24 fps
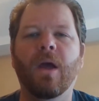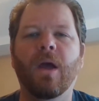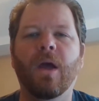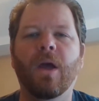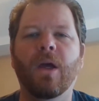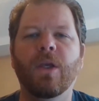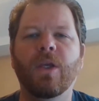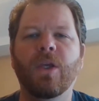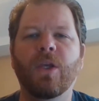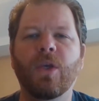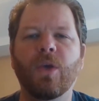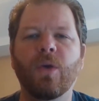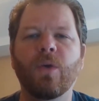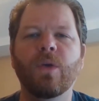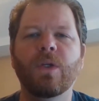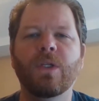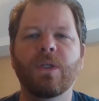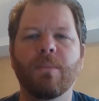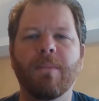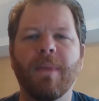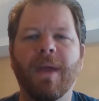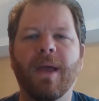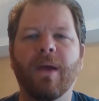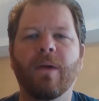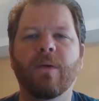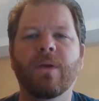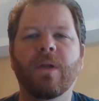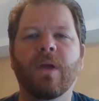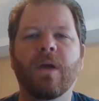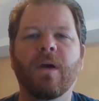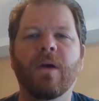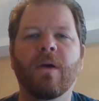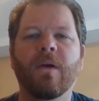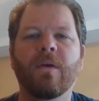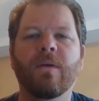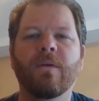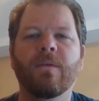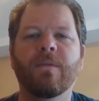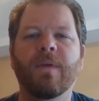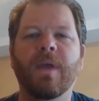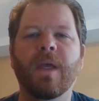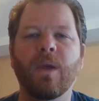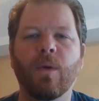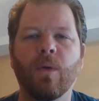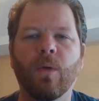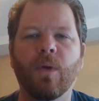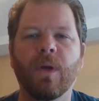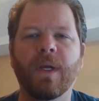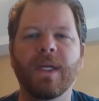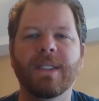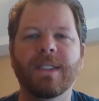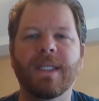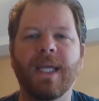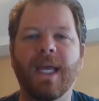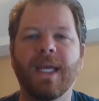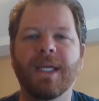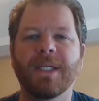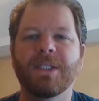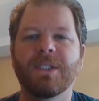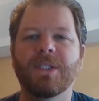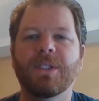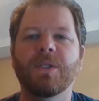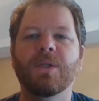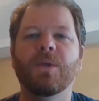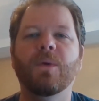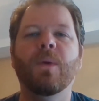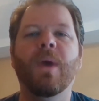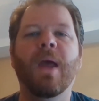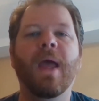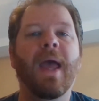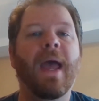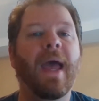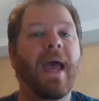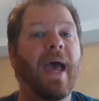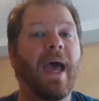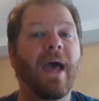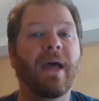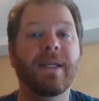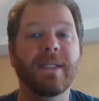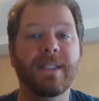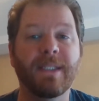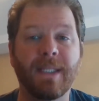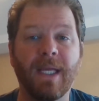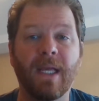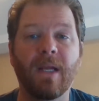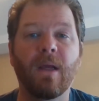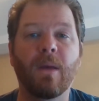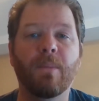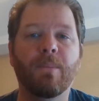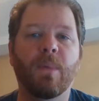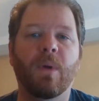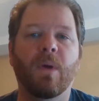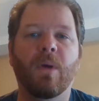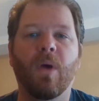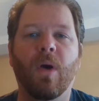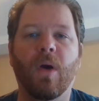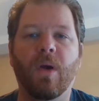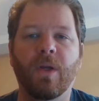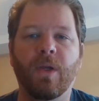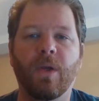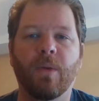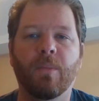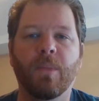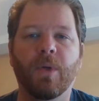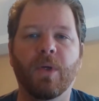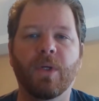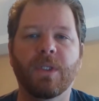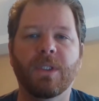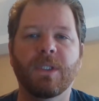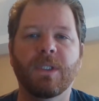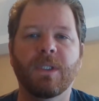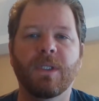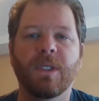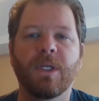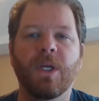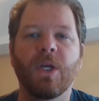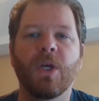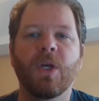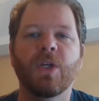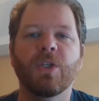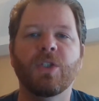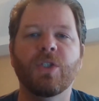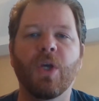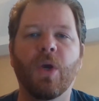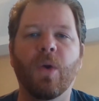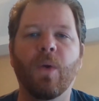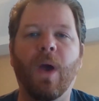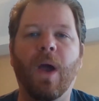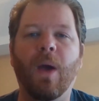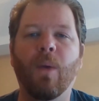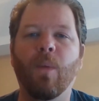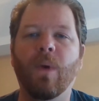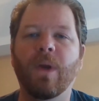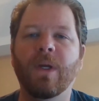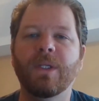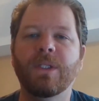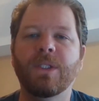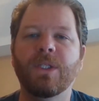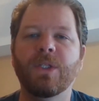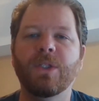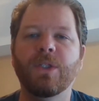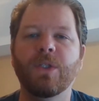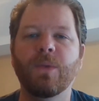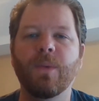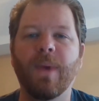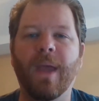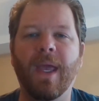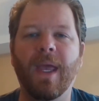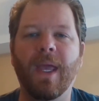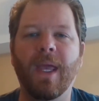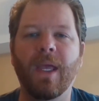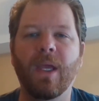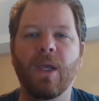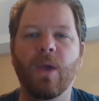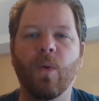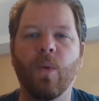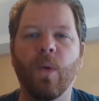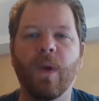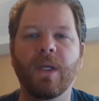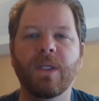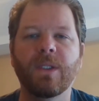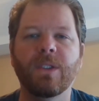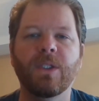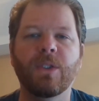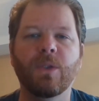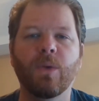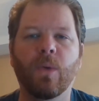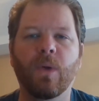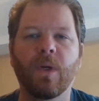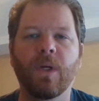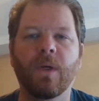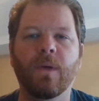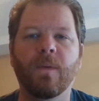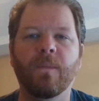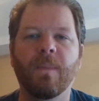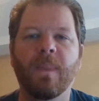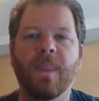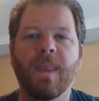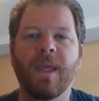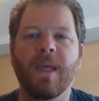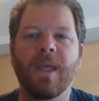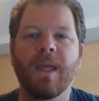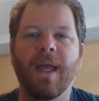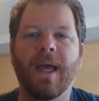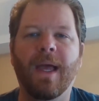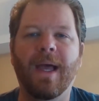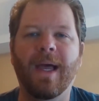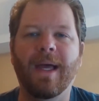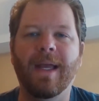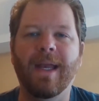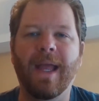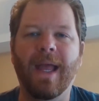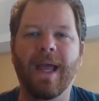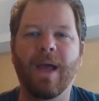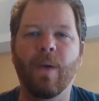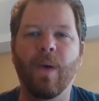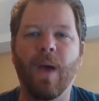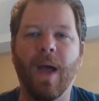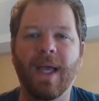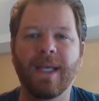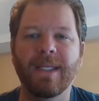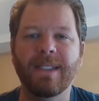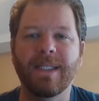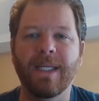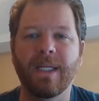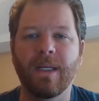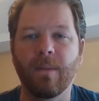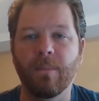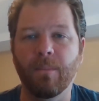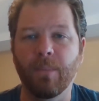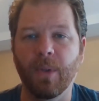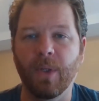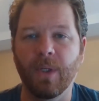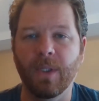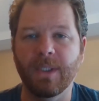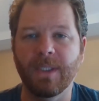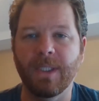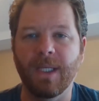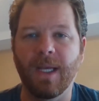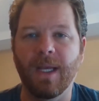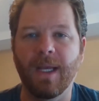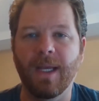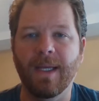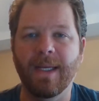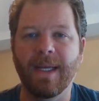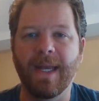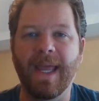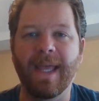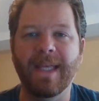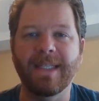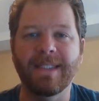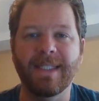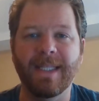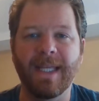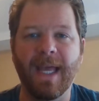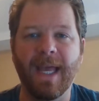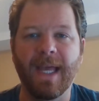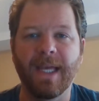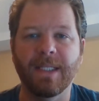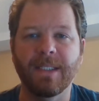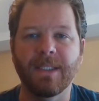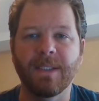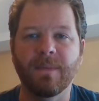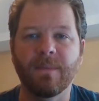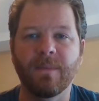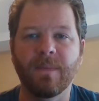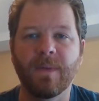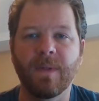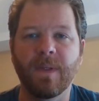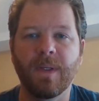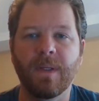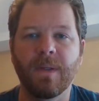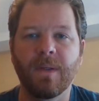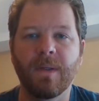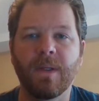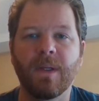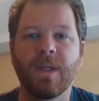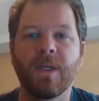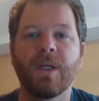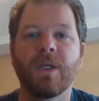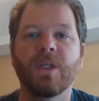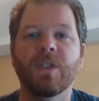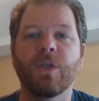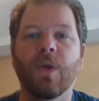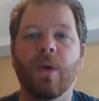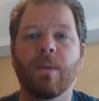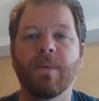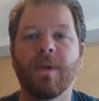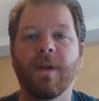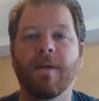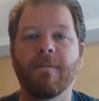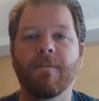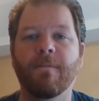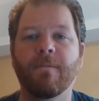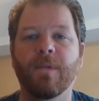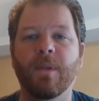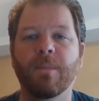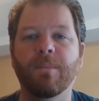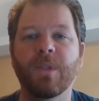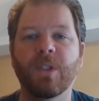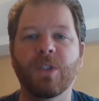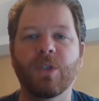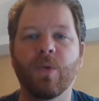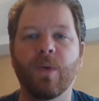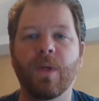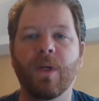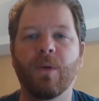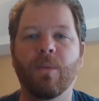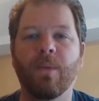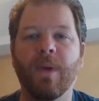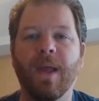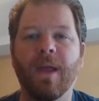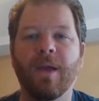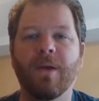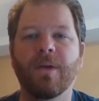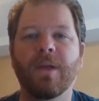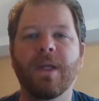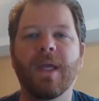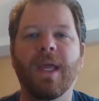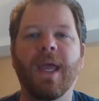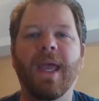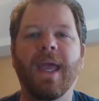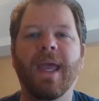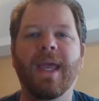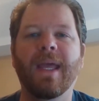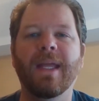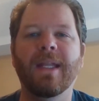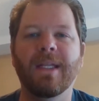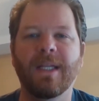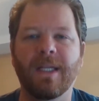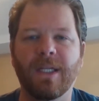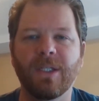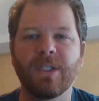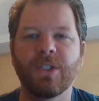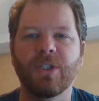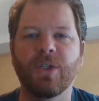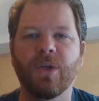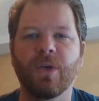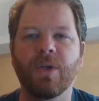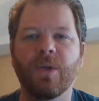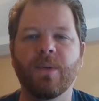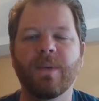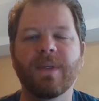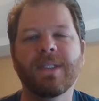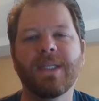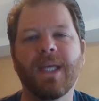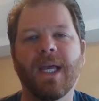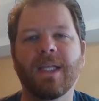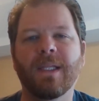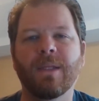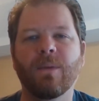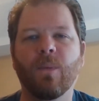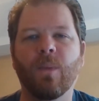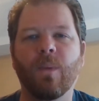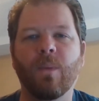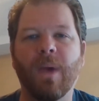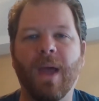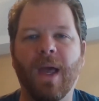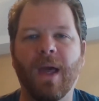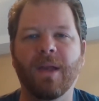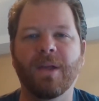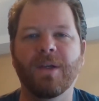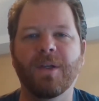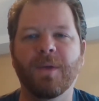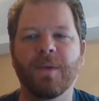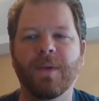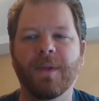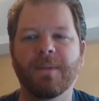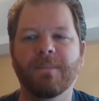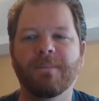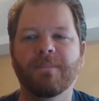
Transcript: a huge amount of inquiries as to how to set up audiobooks. So I wanted to do a quick tutorial on how I set up books on A C X. So I'm going to flip the screen around and show you exactly how to do it.